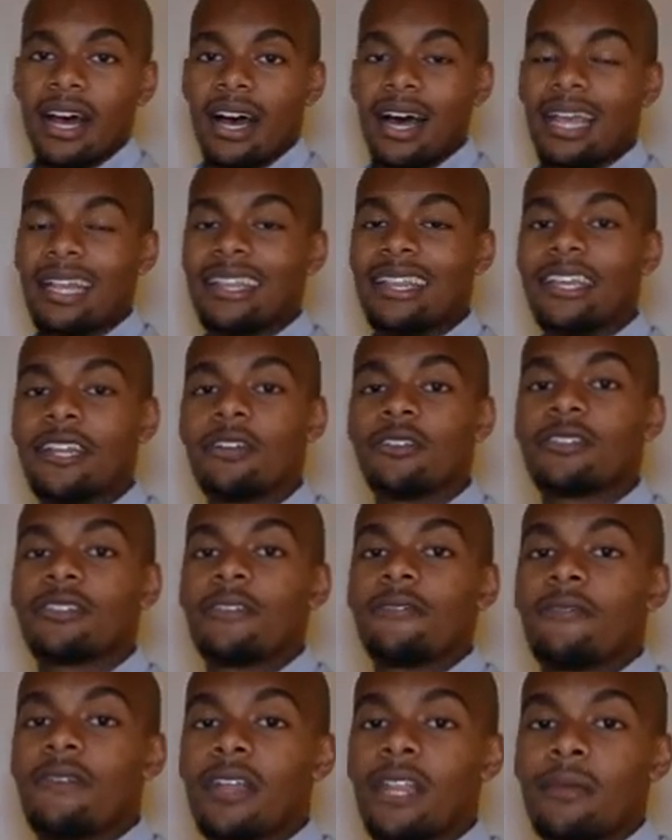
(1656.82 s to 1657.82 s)
Leaders
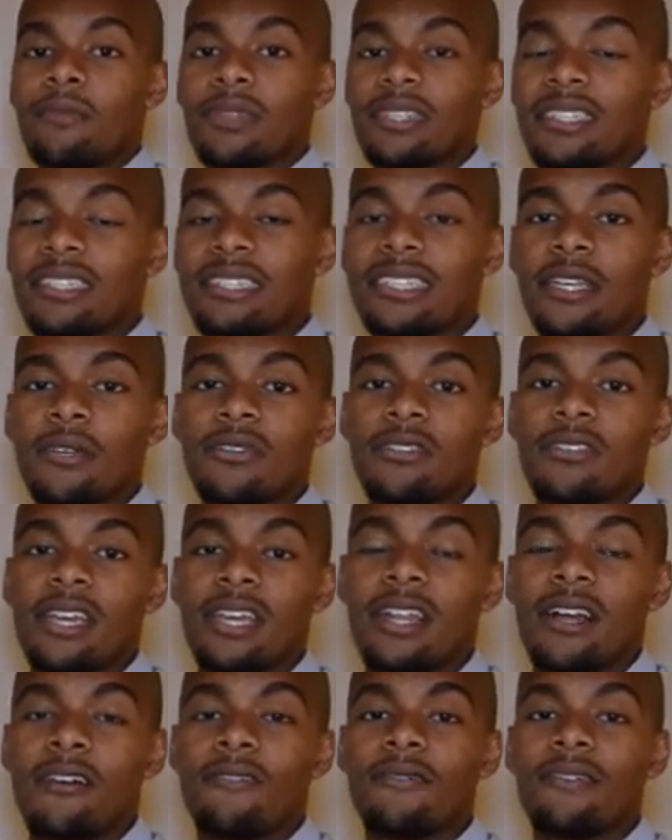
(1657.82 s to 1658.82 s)
develop the skill set
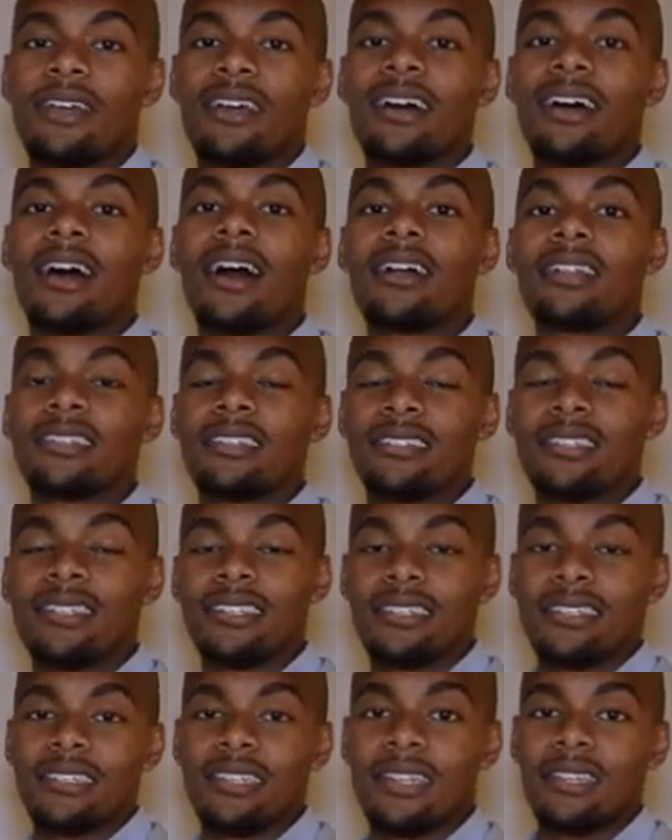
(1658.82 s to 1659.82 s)
of
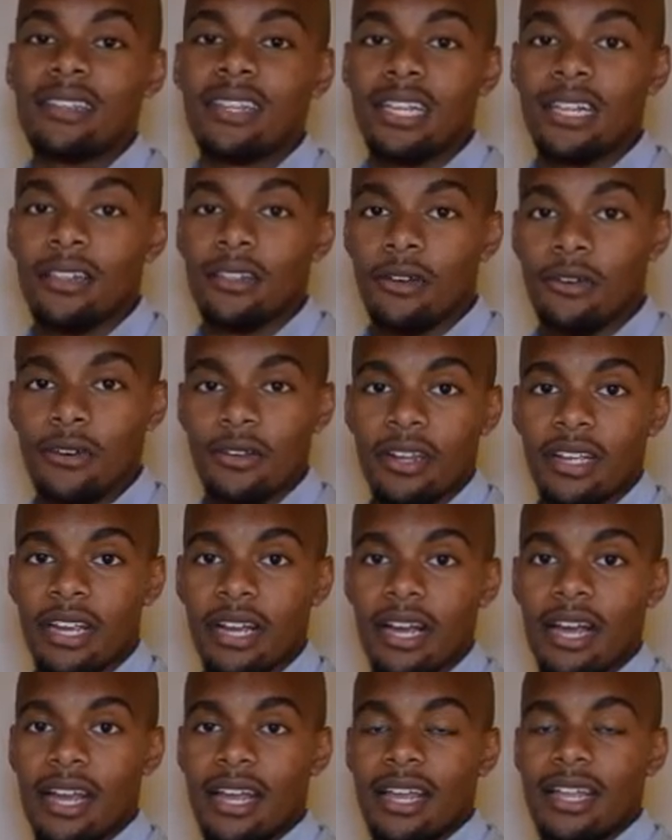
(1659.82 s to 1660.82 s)
consistently learning.
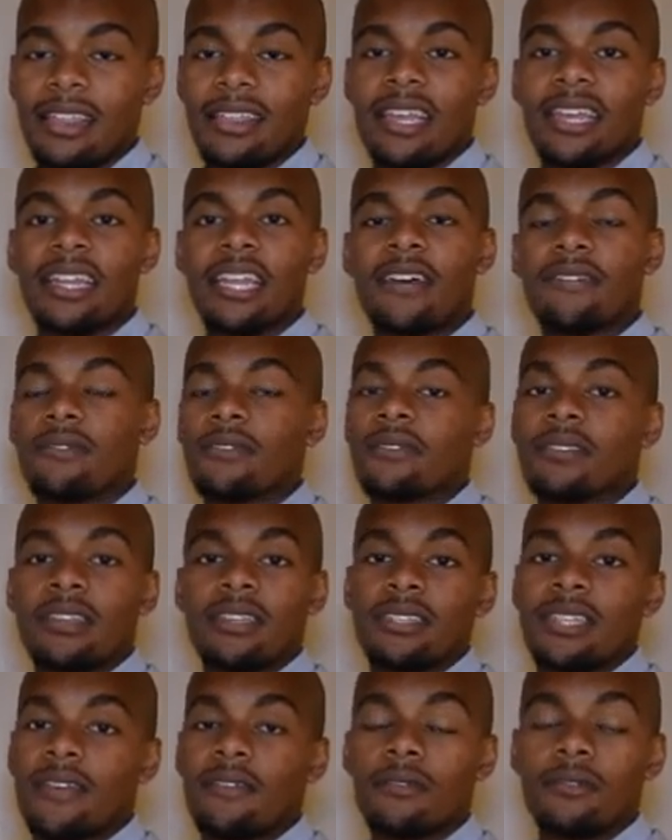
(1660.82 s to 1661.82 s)
They never think
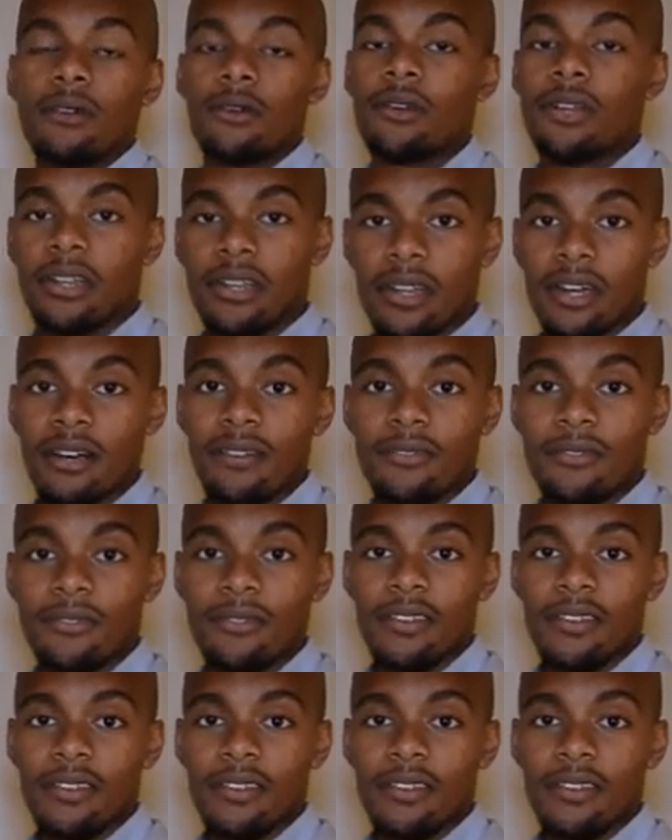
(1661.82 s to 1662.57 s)
they've learned enough.